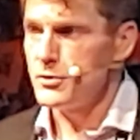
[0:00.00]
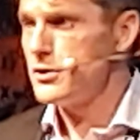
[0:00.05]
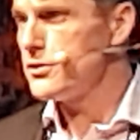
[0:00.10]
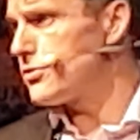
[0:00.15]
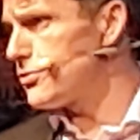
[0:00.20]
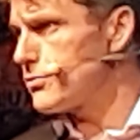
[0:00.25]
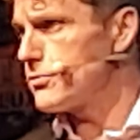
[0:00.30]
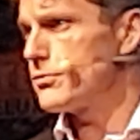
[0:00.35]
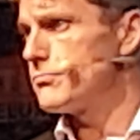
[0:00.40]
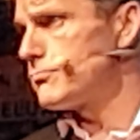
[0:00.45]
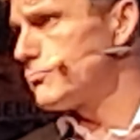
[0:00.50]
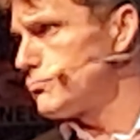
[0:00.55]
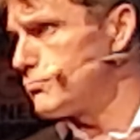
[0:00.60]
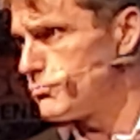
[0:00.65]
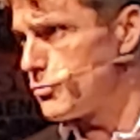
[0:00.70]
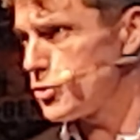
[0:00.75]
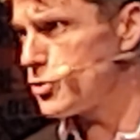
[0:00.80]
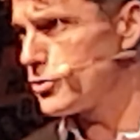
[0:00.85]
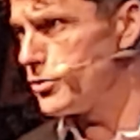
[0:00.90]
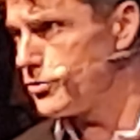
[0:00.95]
with
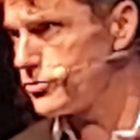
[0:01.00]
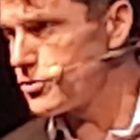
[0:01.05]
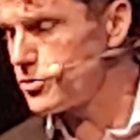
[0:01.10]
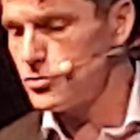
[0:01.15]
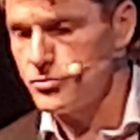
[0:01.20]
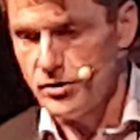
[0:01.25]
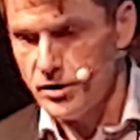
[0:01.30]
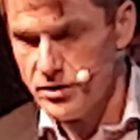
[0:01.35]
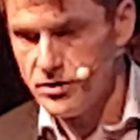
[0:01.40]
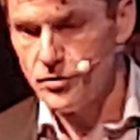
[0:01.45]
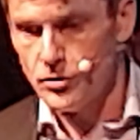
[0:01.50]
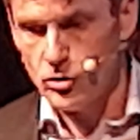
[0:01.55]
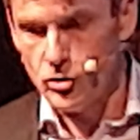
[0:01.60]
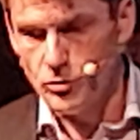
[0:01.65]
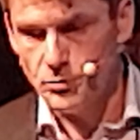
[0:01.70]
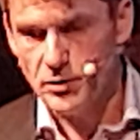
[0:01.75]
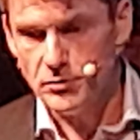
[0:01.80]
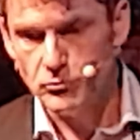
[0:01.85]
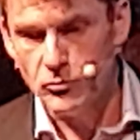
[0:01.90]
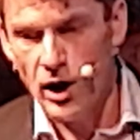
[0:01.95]
what's closest to us, the
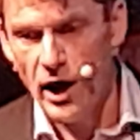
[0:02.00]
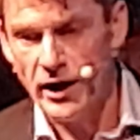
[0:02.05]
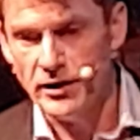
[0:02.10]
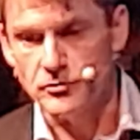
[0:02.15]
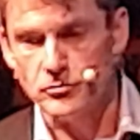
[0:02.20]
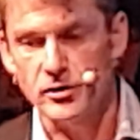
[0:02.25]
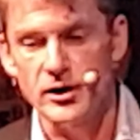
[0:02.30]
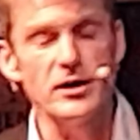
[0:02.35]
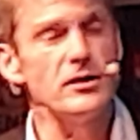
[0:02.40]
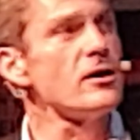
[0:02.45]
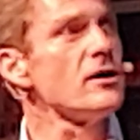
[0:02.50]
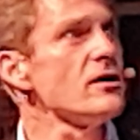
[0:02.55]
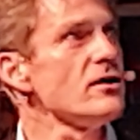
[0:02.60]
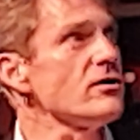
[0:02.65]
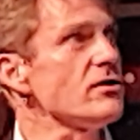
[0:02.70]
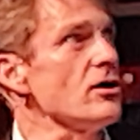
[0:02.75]
human mind, right?